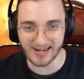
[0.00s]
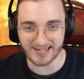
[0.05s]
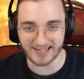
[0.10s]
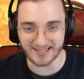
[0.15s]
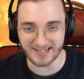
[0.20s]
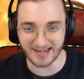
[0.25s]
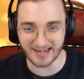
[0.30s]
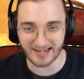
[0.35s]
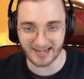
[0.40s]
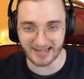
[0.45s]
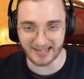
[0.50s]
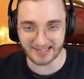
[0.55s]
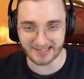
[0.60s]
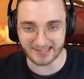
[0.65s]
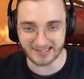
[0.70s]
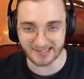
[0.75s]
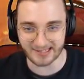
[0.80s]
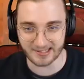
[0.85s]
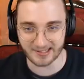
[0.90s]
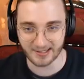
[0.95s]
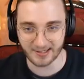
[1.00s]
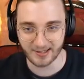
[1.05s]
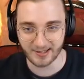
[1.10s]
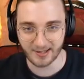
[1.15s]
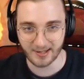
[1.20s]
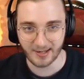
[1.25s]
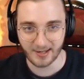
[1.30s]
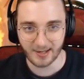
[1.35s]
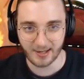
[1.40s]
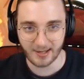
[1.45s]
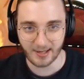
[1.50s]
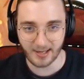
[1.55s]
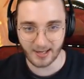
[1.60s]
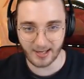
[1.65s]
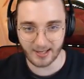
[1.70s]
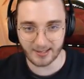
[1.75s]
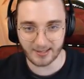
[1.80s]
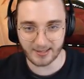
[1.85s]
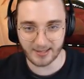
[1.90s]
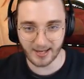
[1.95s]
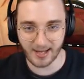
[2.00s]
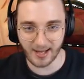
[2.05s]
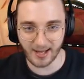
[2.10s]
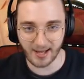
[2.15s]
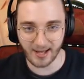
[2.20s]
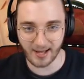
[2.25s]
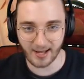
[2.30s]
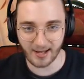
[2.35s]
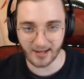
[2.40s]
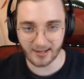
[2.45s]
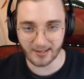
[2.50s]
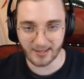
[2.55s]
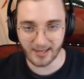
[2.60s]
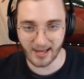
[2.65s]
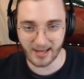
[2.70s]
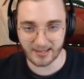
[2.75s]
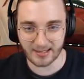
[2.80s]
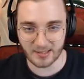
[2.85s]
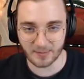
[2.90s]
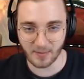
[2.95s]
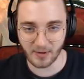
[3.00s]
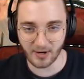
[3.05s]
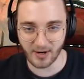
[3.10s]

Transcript: We did it! And, uh, yeah, the